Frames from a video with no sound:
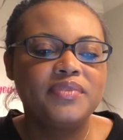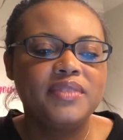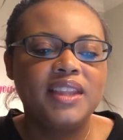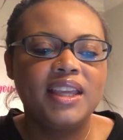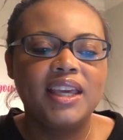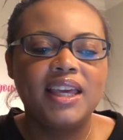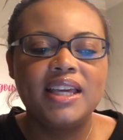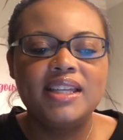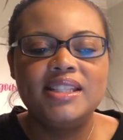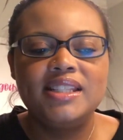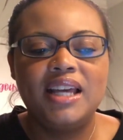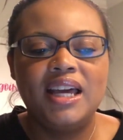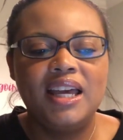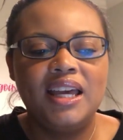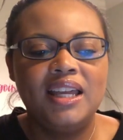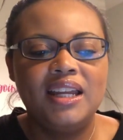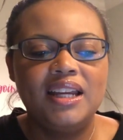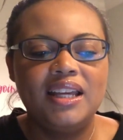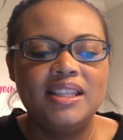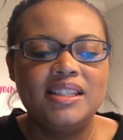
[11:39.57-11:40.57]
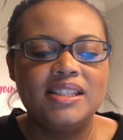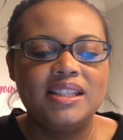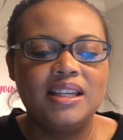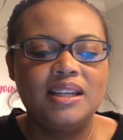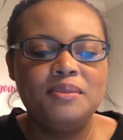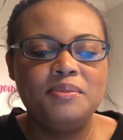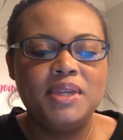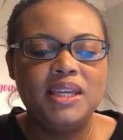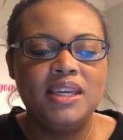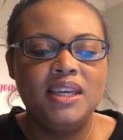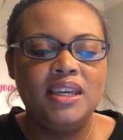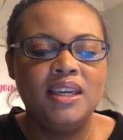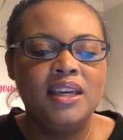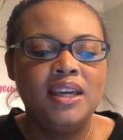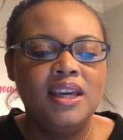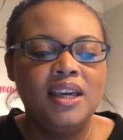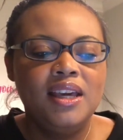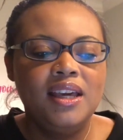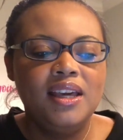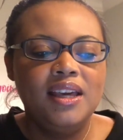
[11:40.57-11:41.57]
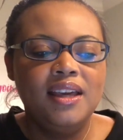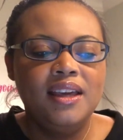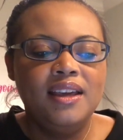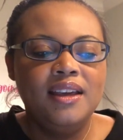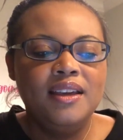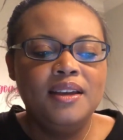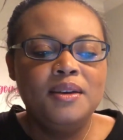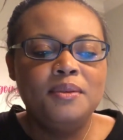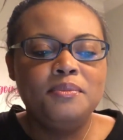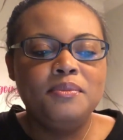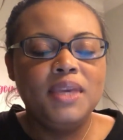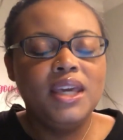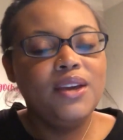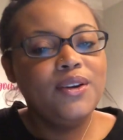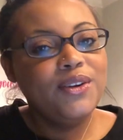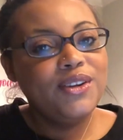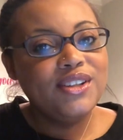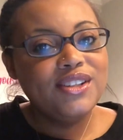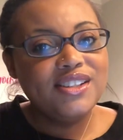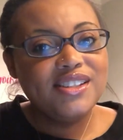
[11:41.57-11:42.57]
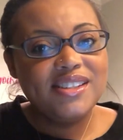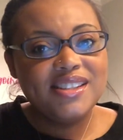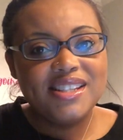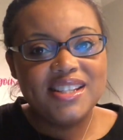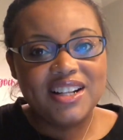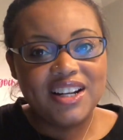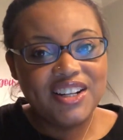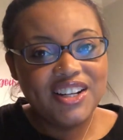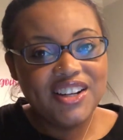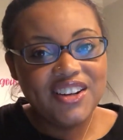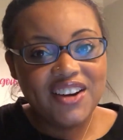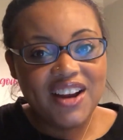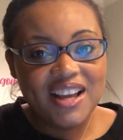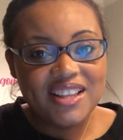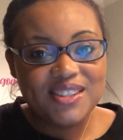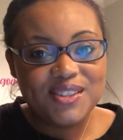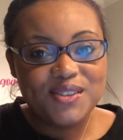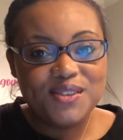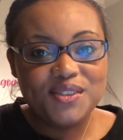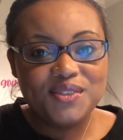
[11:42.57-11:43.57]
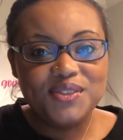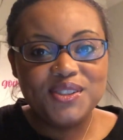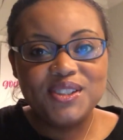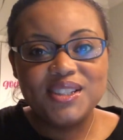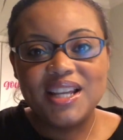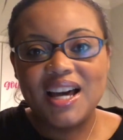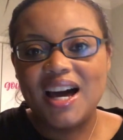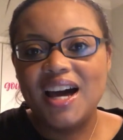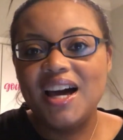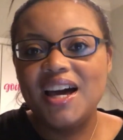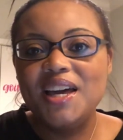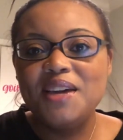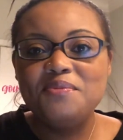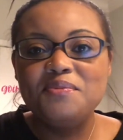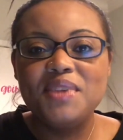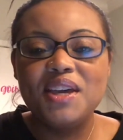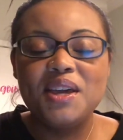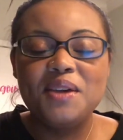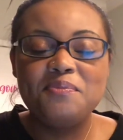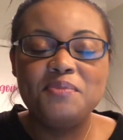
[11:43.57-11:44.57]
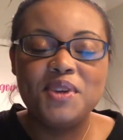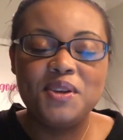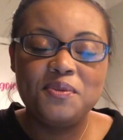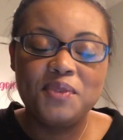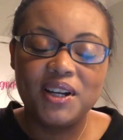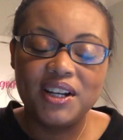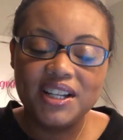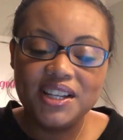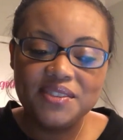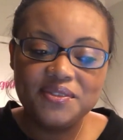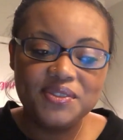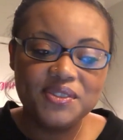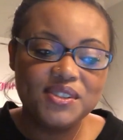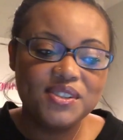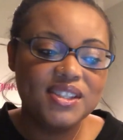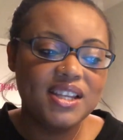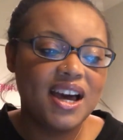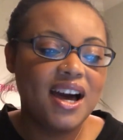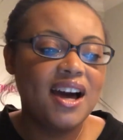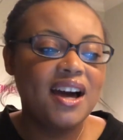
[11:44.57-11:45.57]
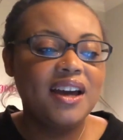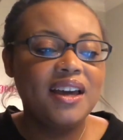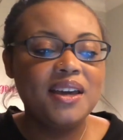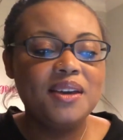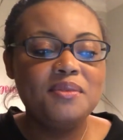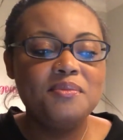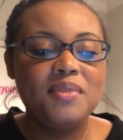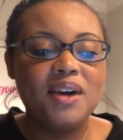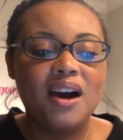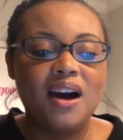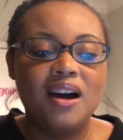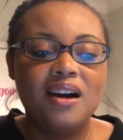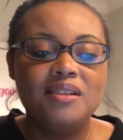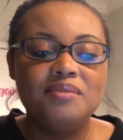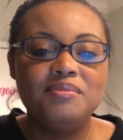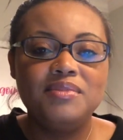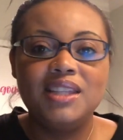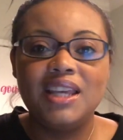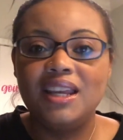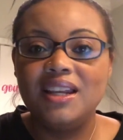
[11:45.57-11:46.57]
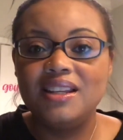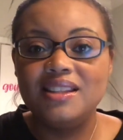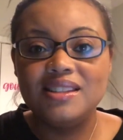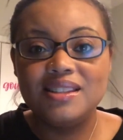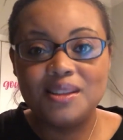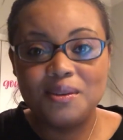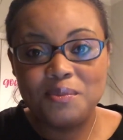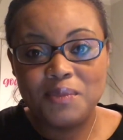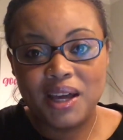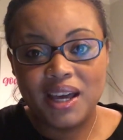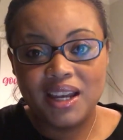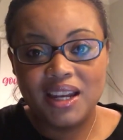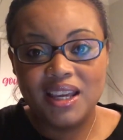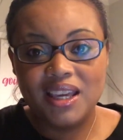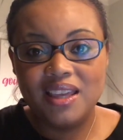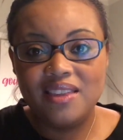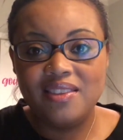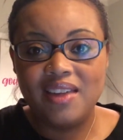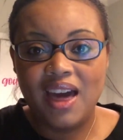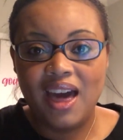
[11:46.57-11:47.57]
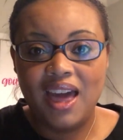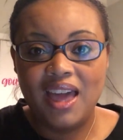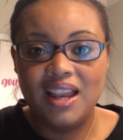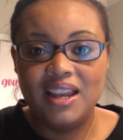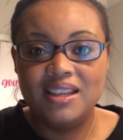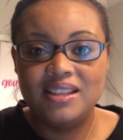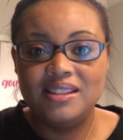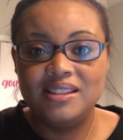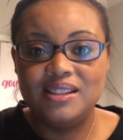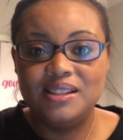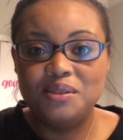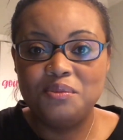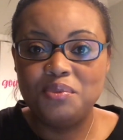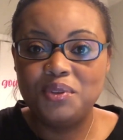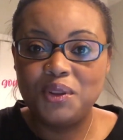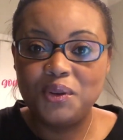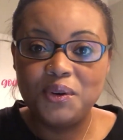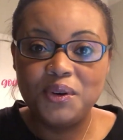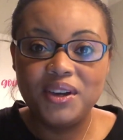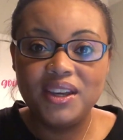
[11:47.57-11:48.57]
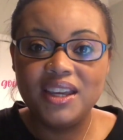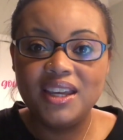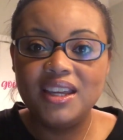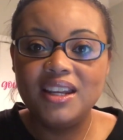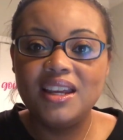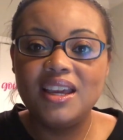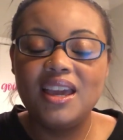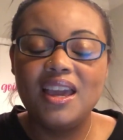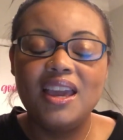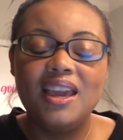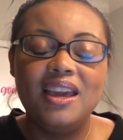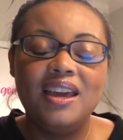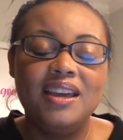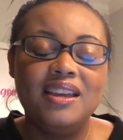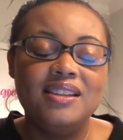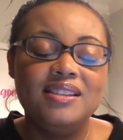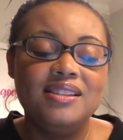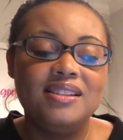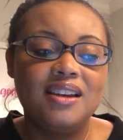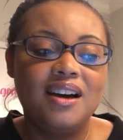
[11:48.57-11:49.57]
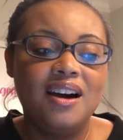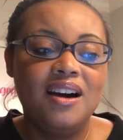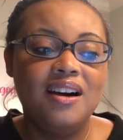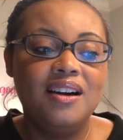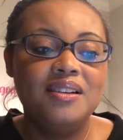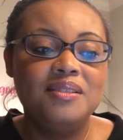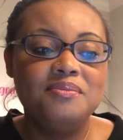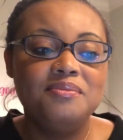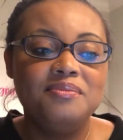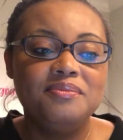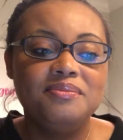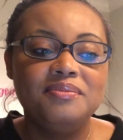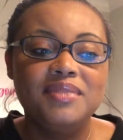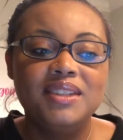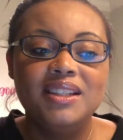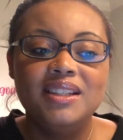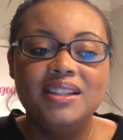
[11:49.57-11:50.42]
Like I said, it's gonna be me going and starting grad school full time, me working full time, dating somebody that is deployed, and